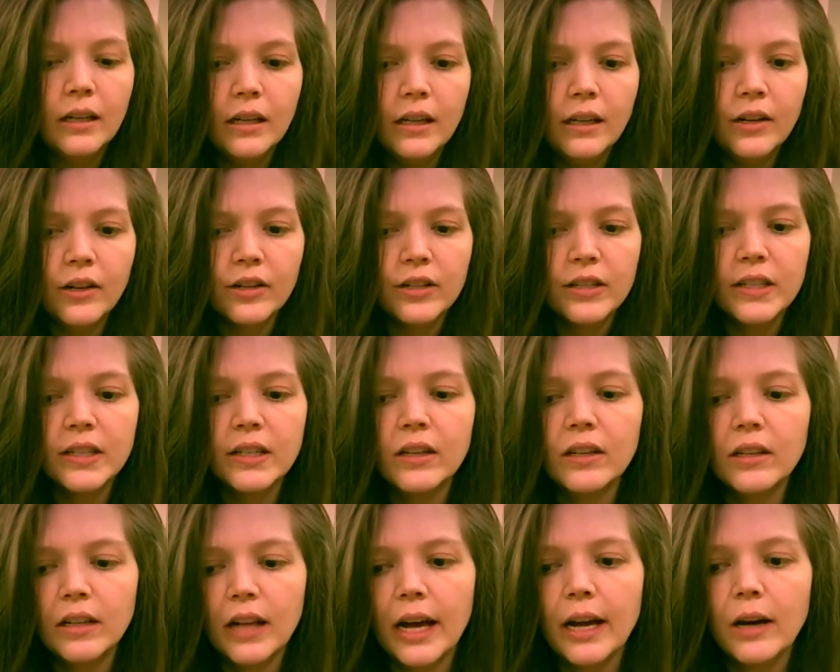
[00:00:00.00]
you're
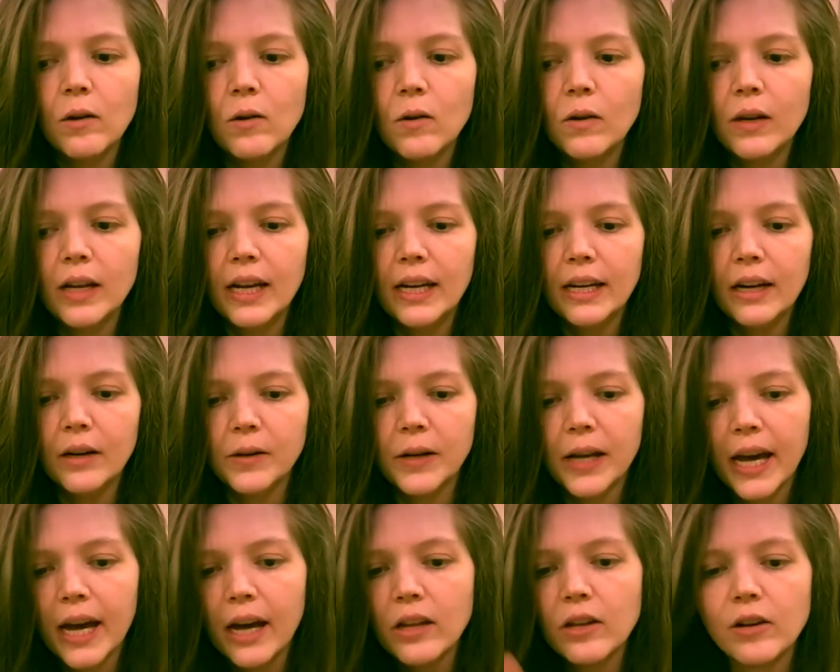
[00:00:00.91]
still like holding down
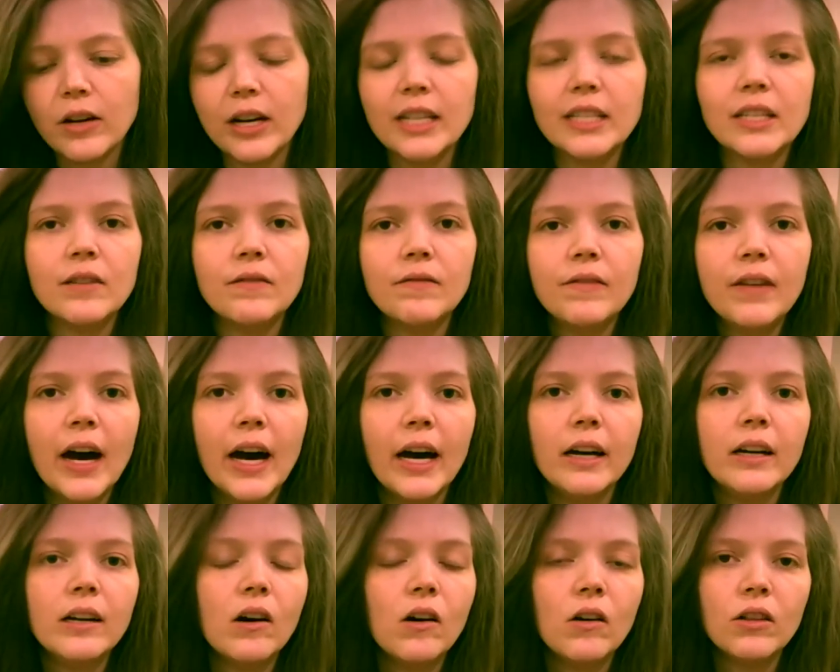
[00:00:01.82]
calories and
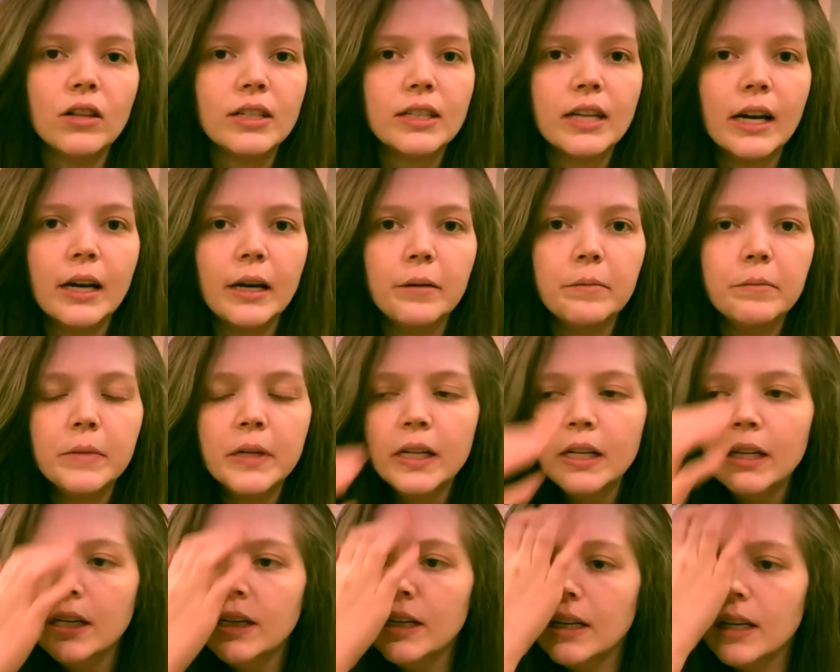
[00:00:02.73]
fat all the time.
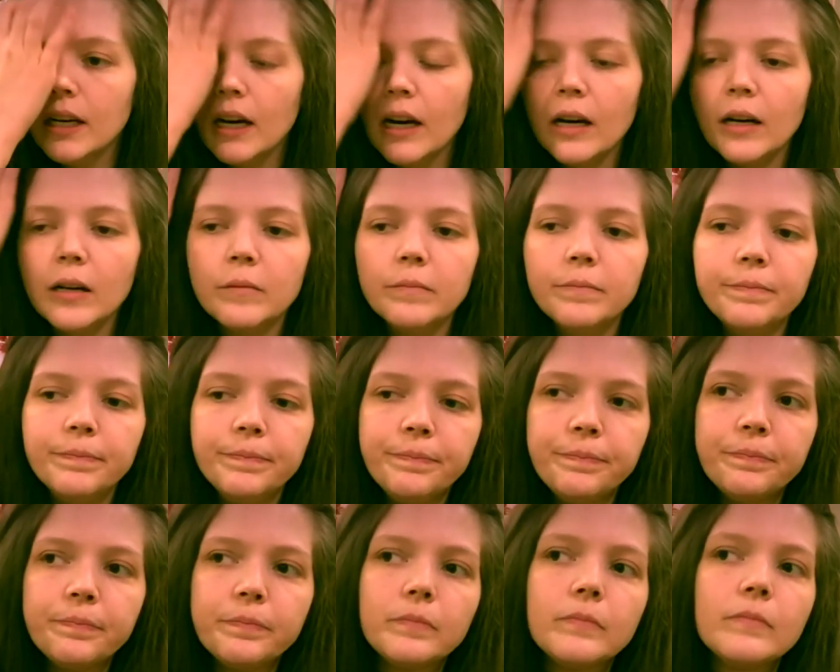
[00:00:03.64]

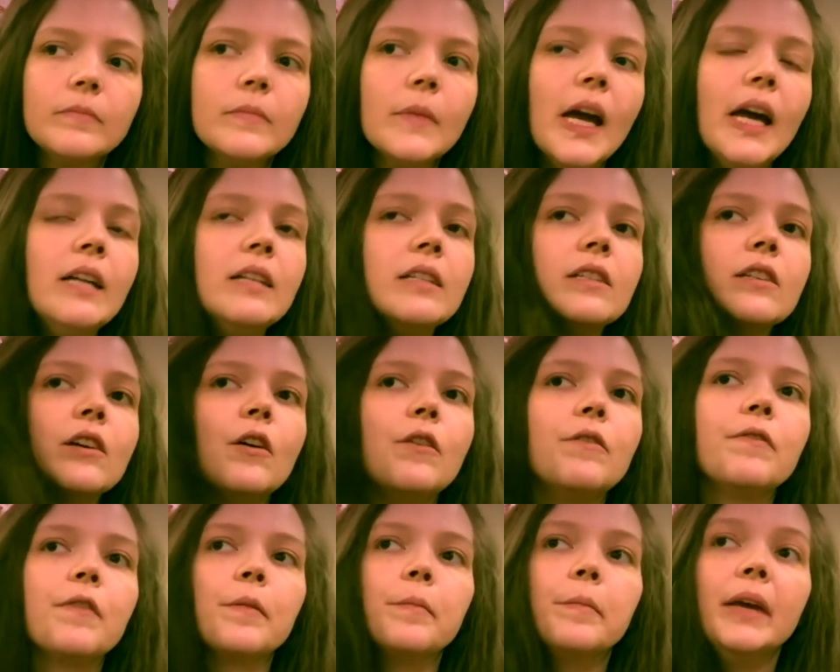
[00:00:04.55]
And so
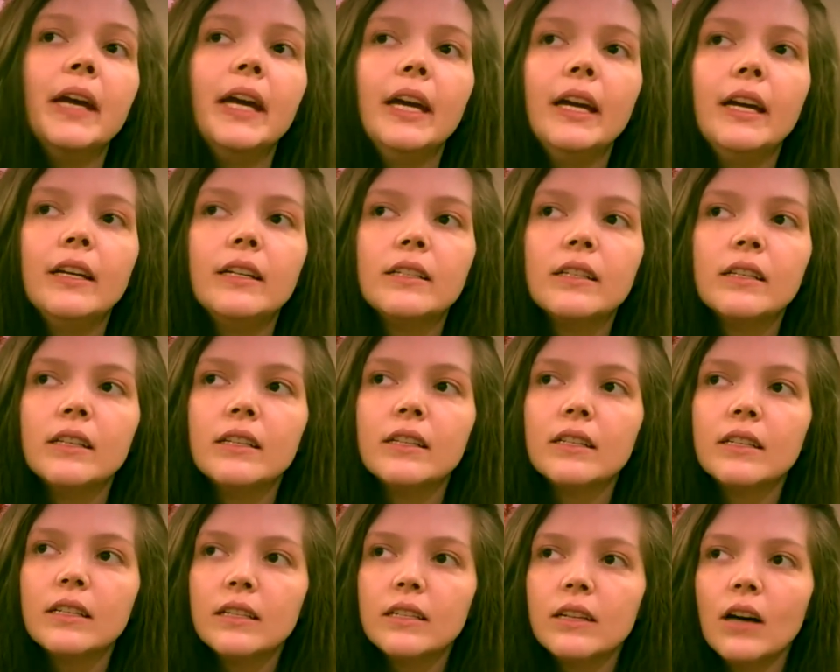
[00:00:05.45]
for me to
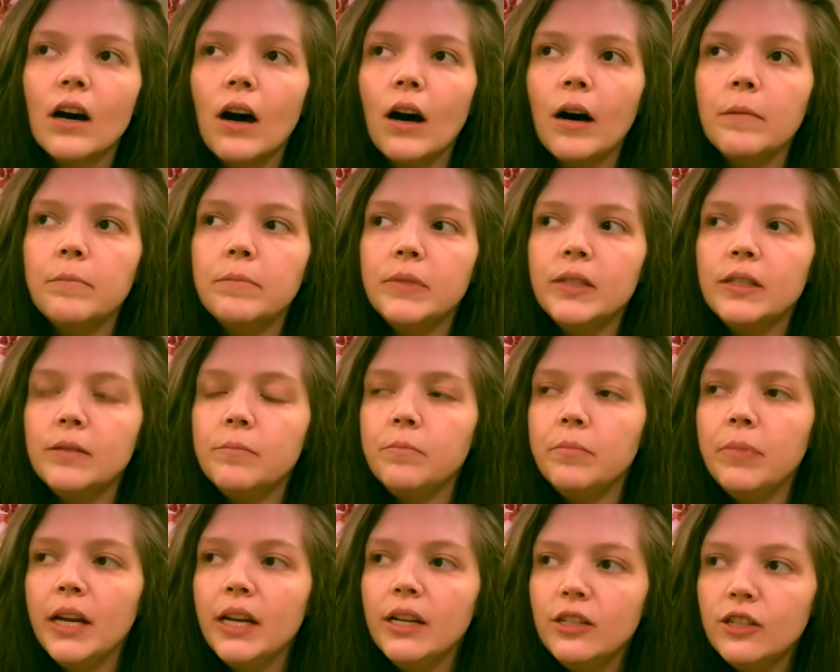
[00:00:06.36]
stop
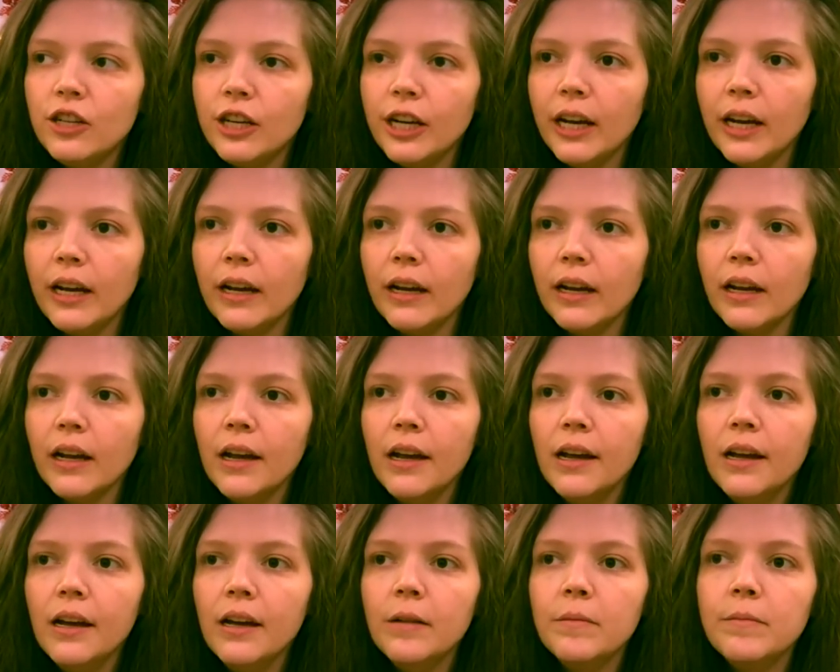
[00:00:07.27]
binging,
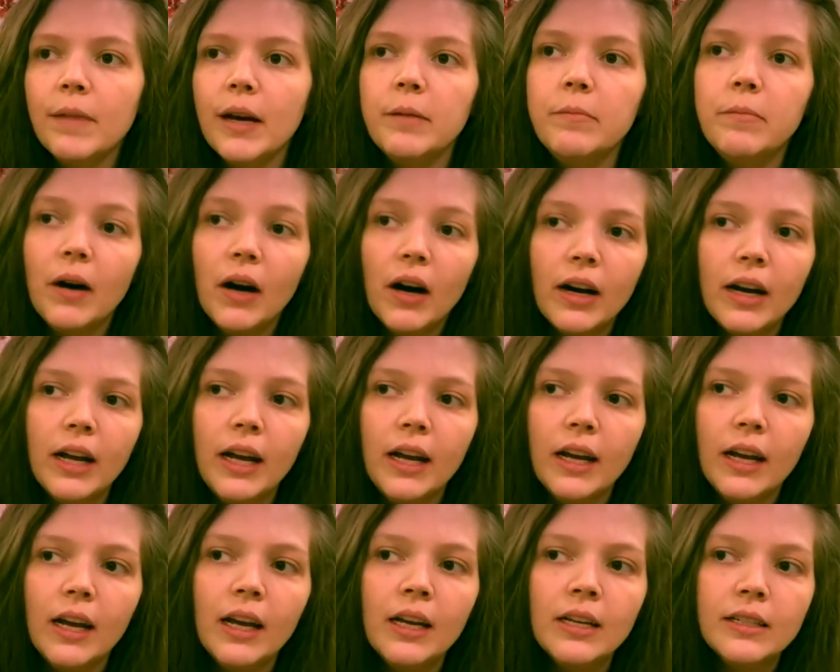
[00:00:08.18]
my
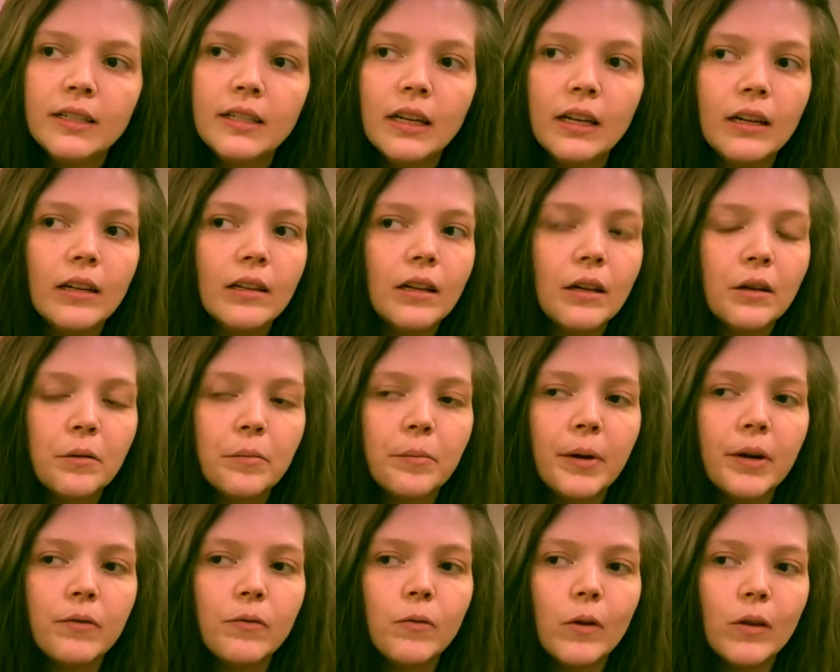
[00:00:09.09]
body is in a little
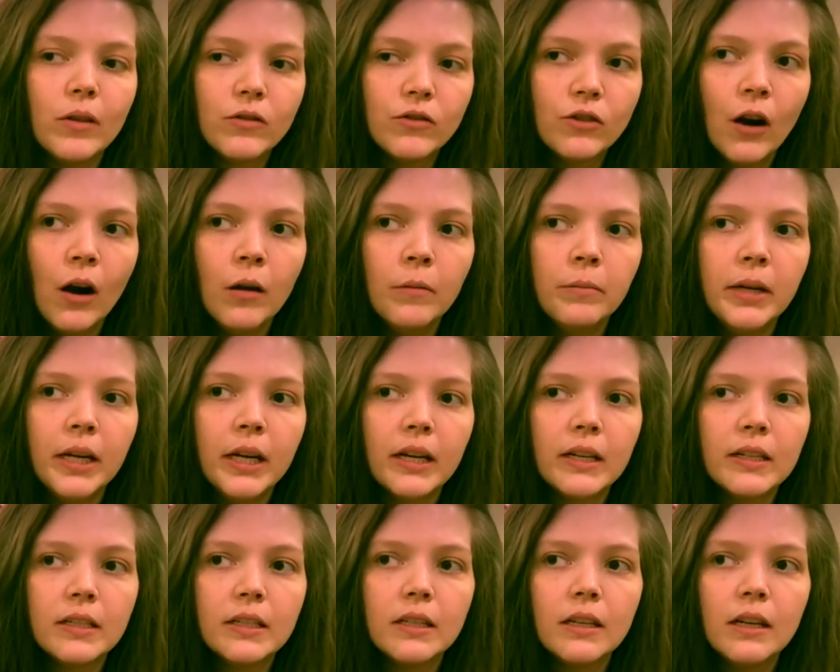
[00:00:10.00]
bit of withdrawal
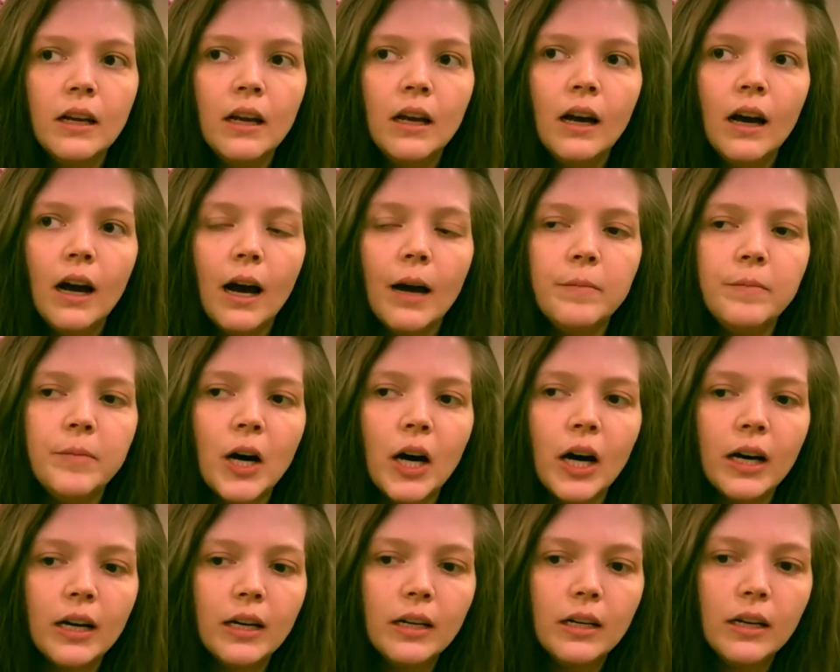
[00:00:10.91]
because I'm
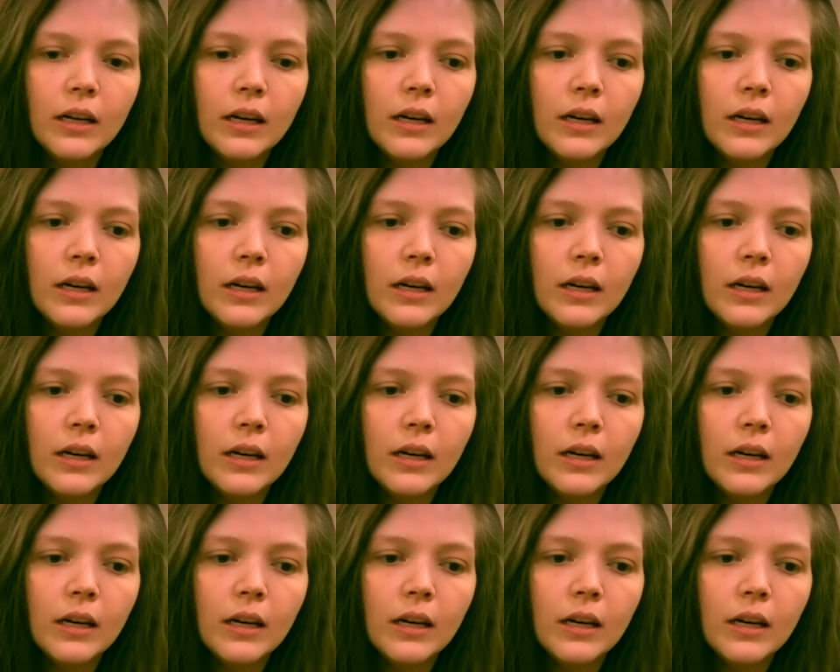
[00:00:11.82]
not